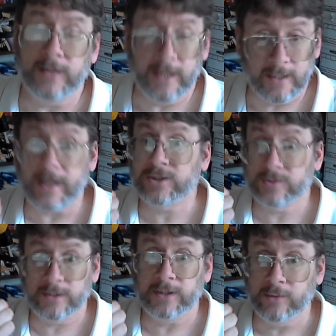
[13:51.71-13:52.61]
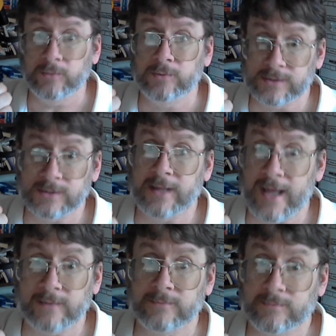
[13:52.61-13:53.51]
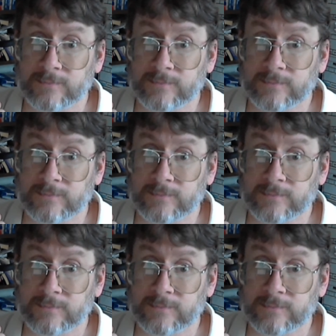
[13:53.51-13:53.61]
He actually used that